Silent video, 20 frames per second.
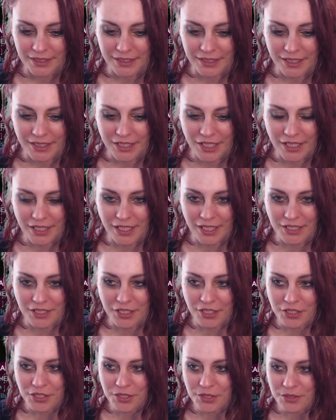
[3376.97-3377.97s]
can
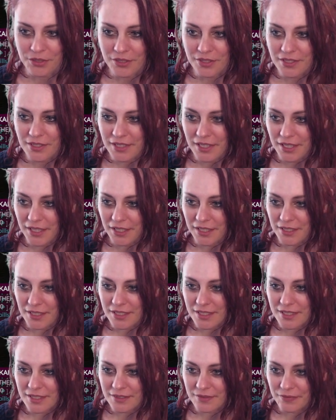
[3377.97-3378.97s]
cannot use the
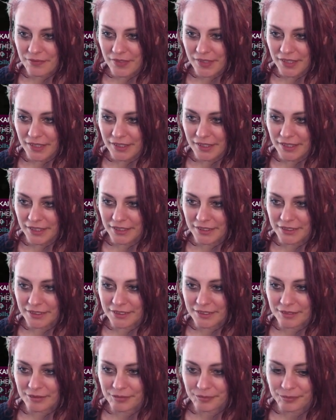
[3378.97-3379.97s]
things. Alright.